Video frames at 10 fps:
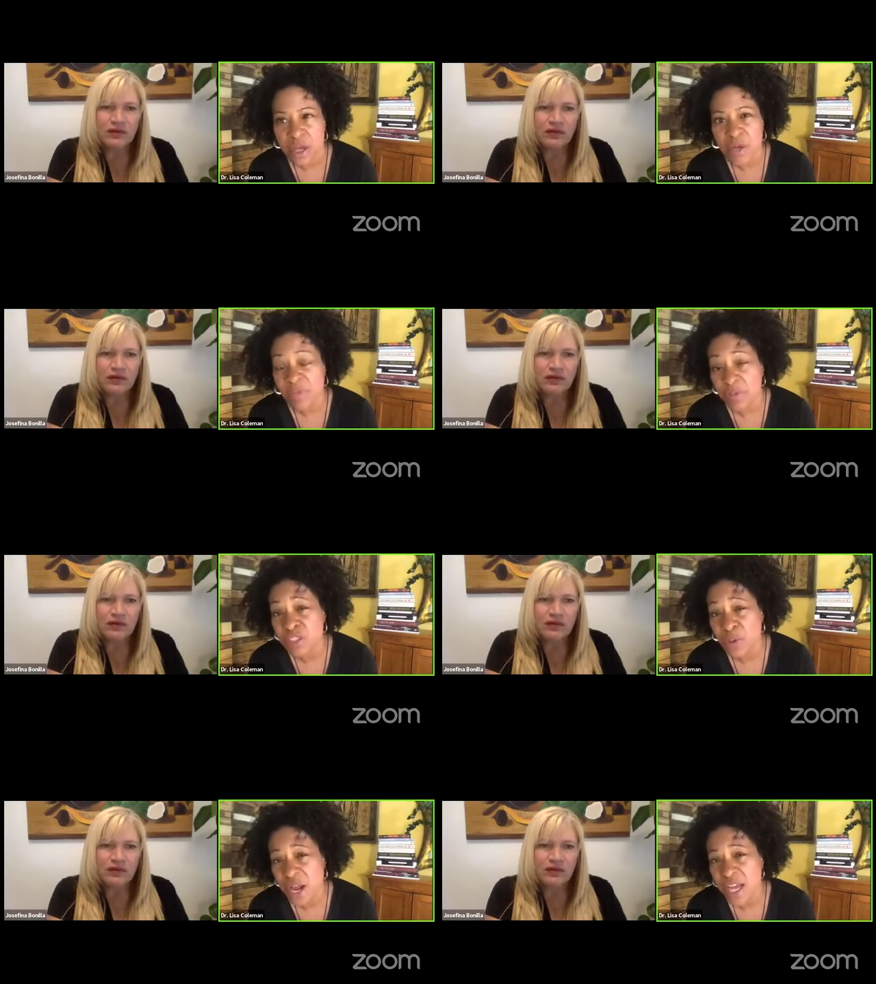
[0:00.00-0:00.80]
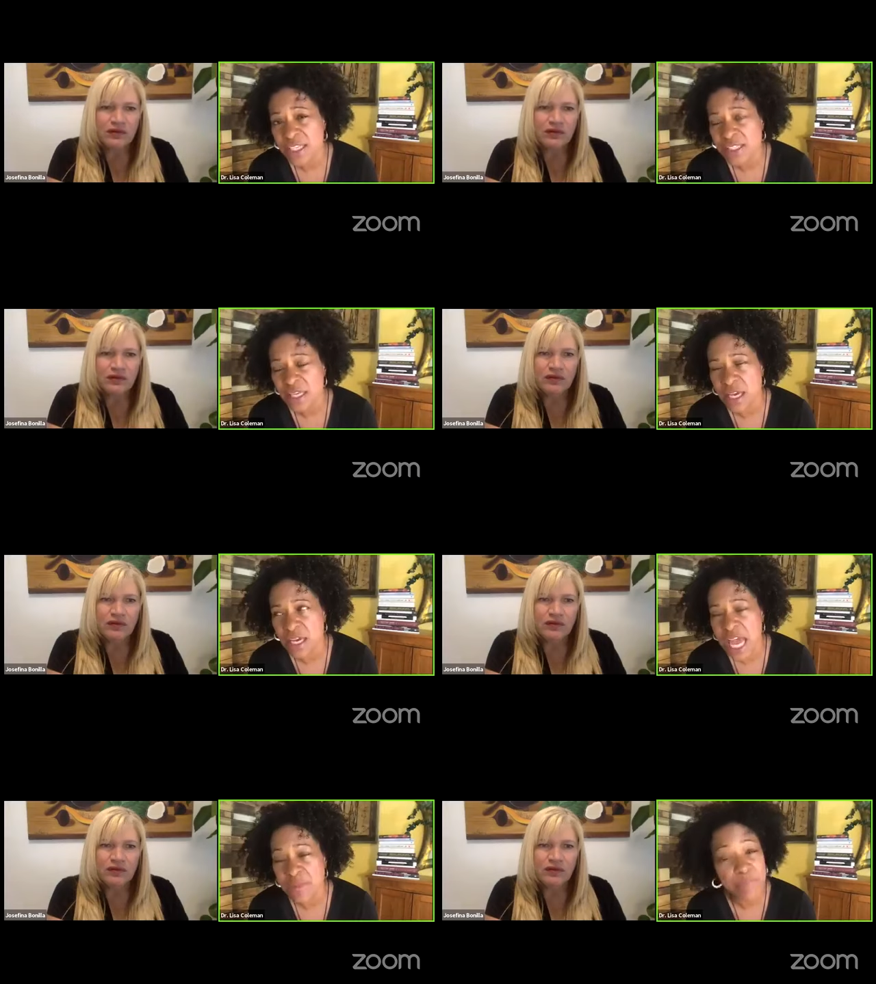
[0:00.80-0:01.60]
Speaker 1: but I've been surprised uh,
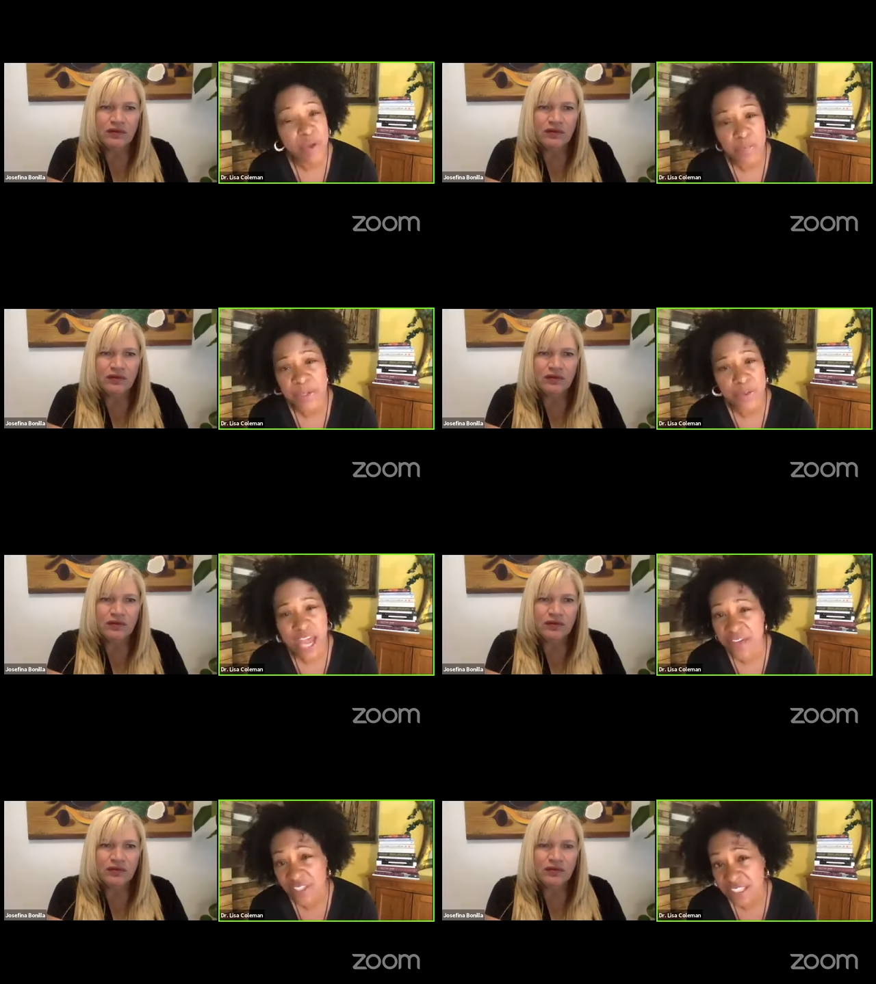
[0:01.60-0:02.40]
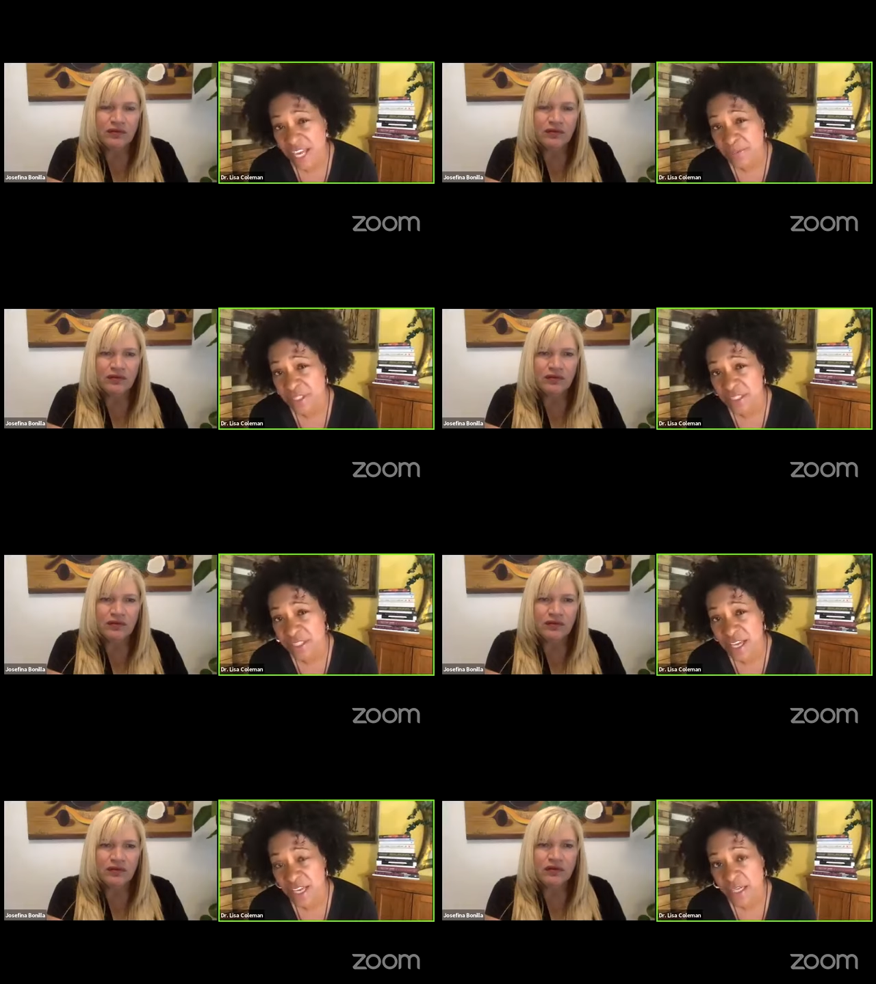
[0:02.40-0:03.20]
at how people haven't tapped into
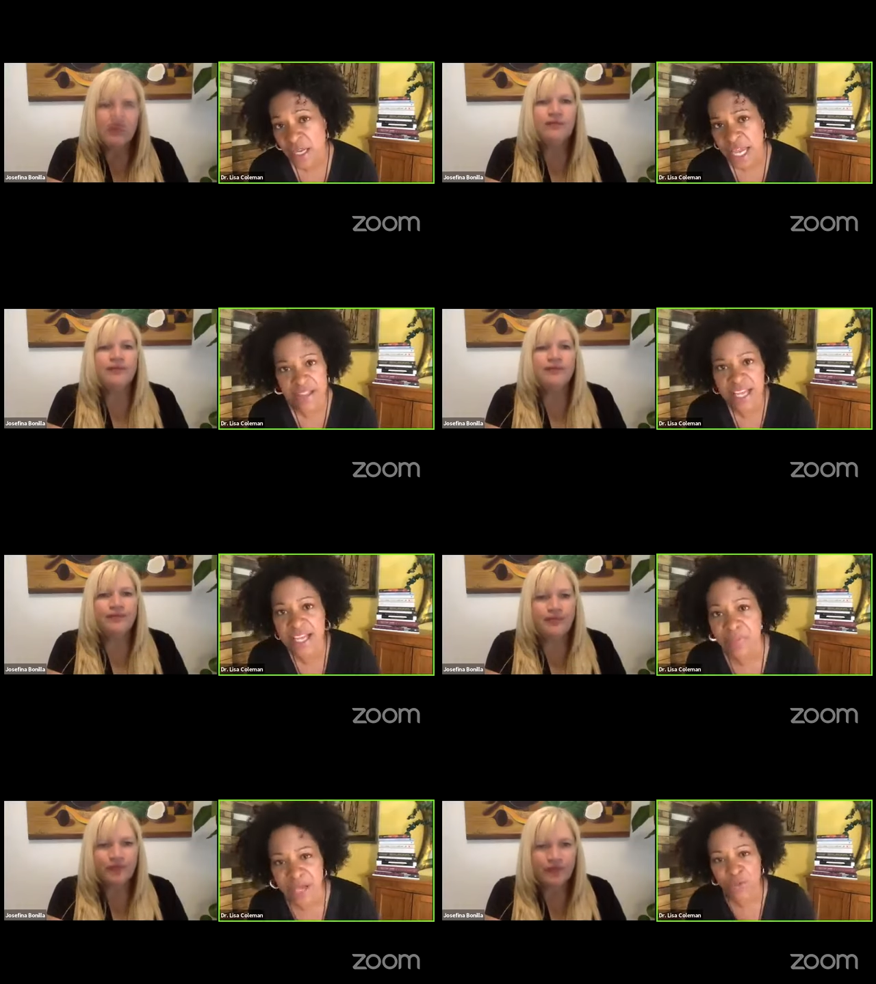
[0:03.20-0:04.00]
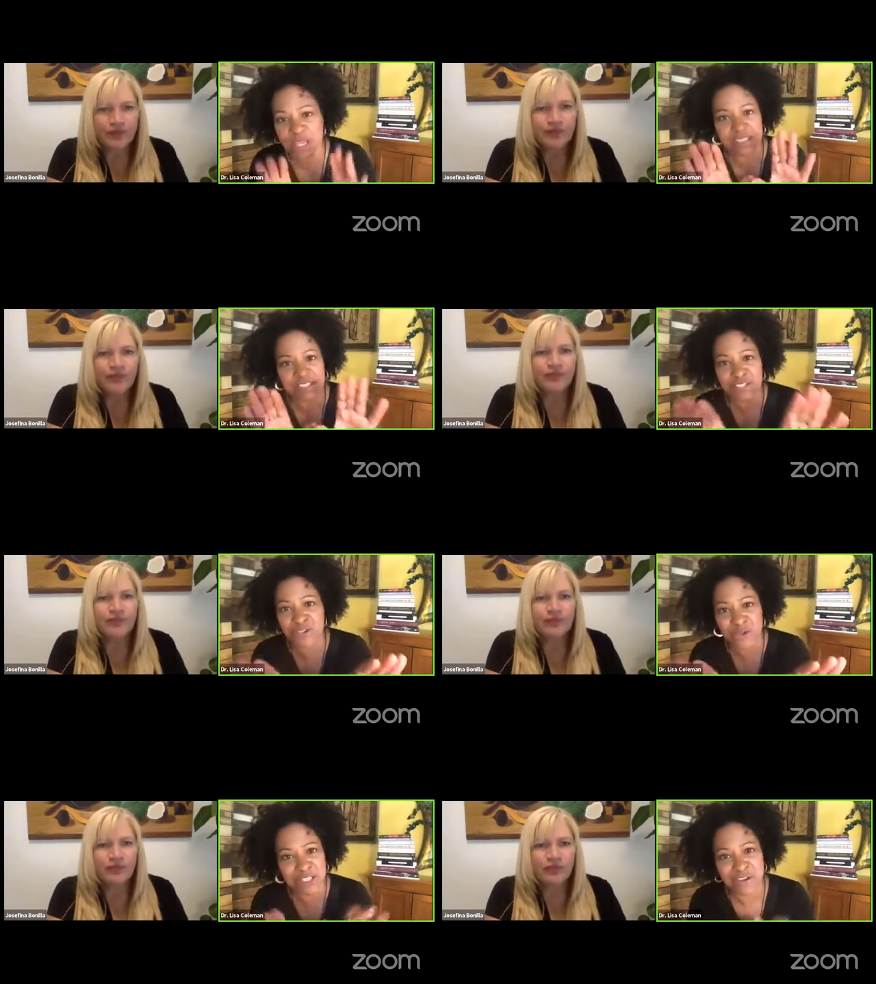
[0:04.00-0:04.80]
that. And th- and by the way, this is
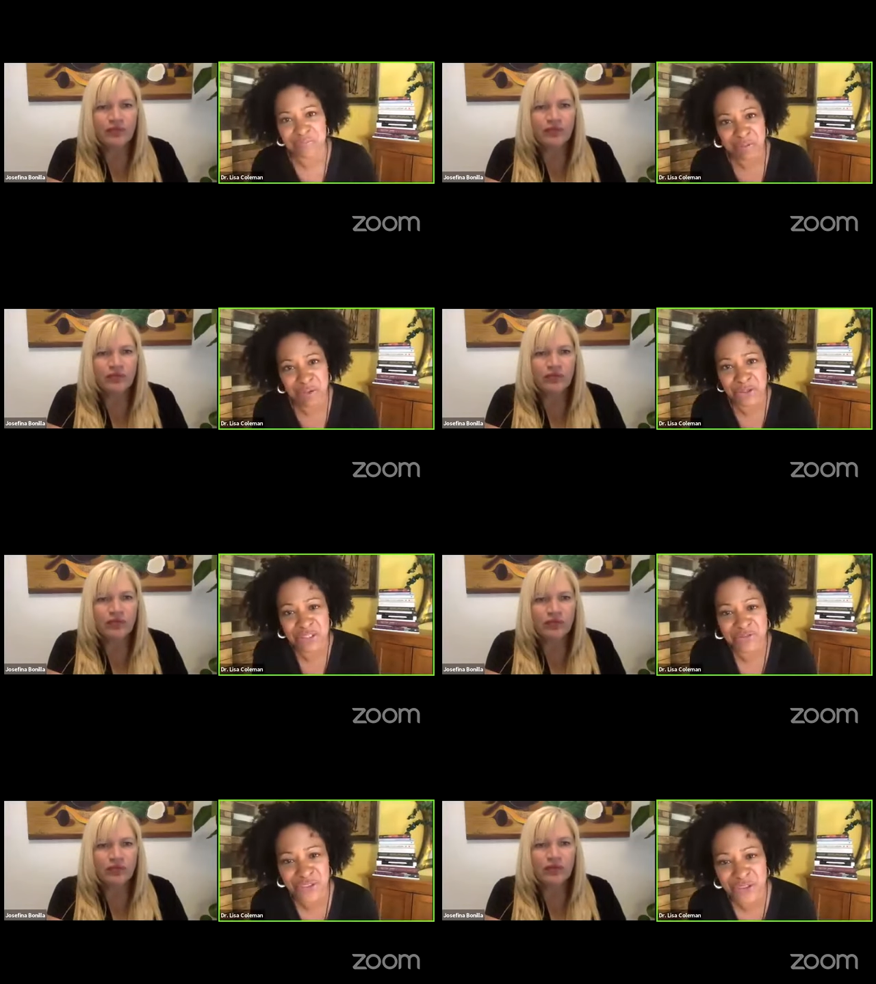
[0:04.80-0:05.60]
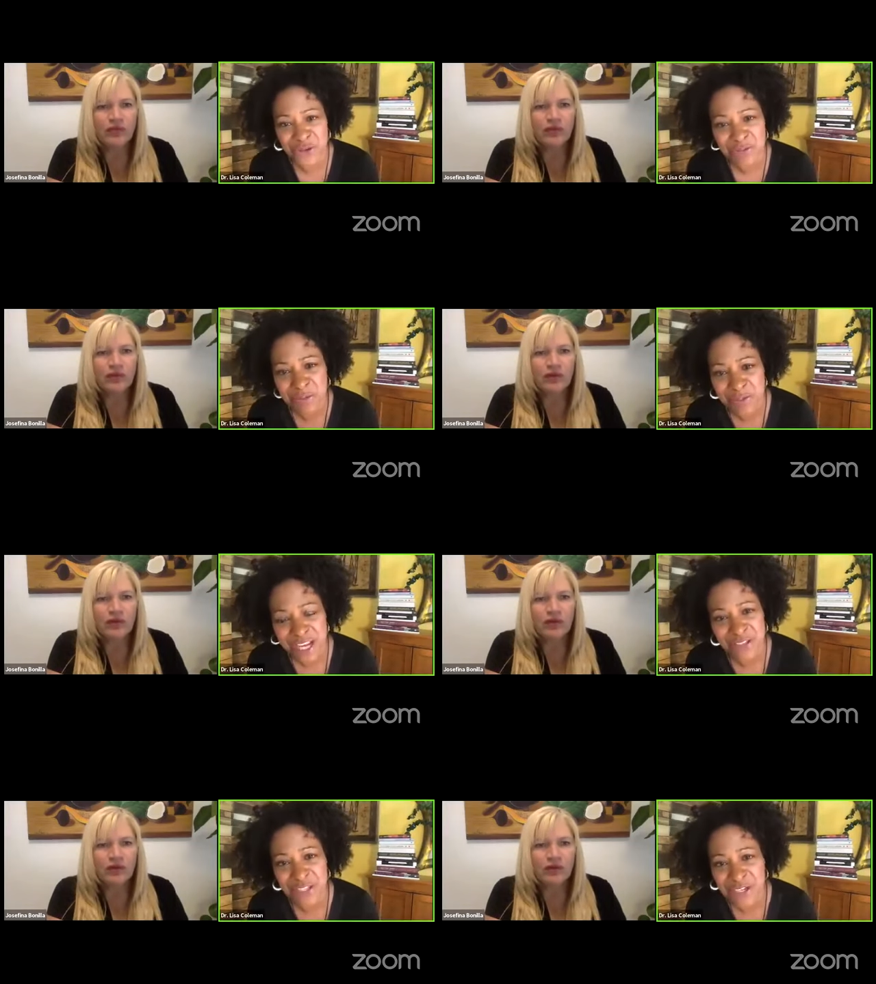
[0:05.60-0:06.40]
no self promotion for those people
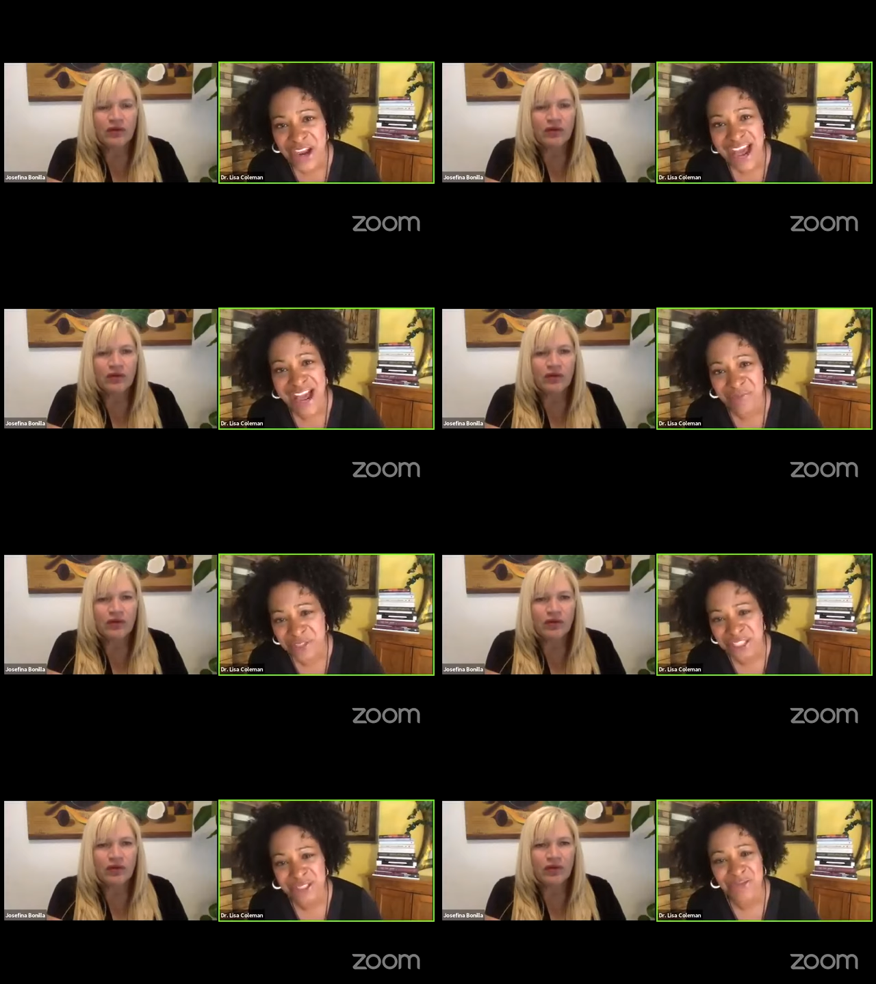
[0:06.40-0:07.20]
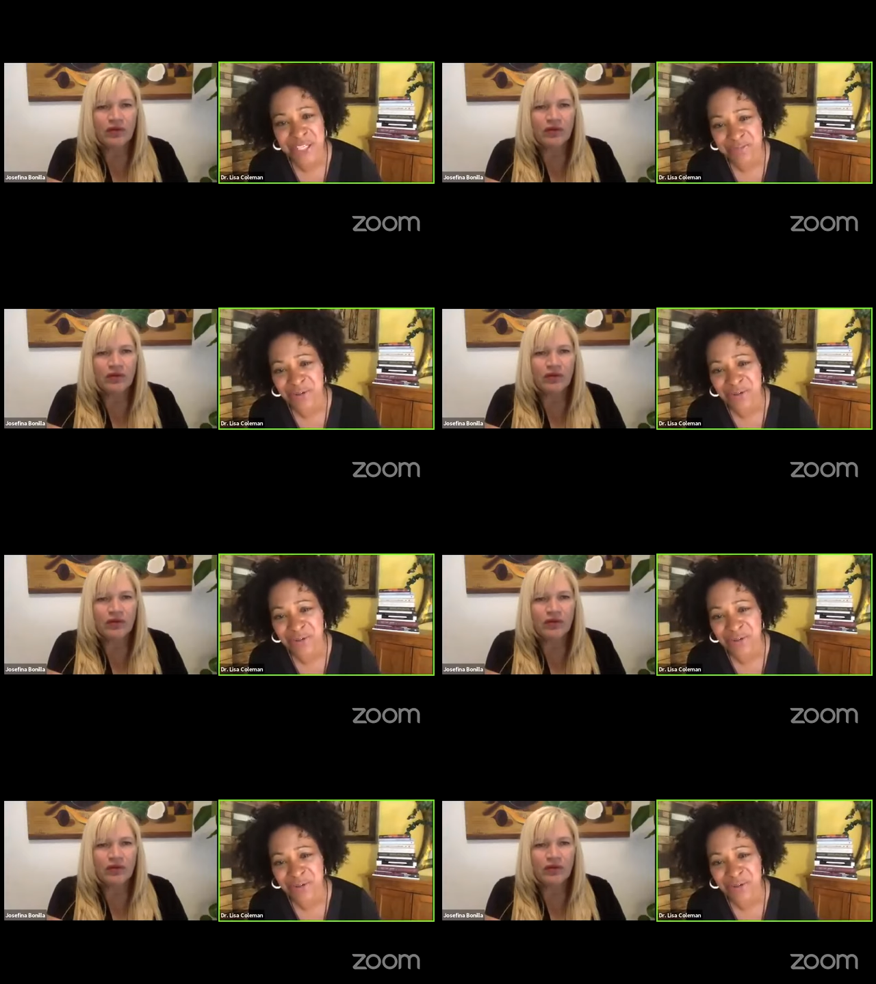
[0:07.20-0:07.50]
out there. I'm situated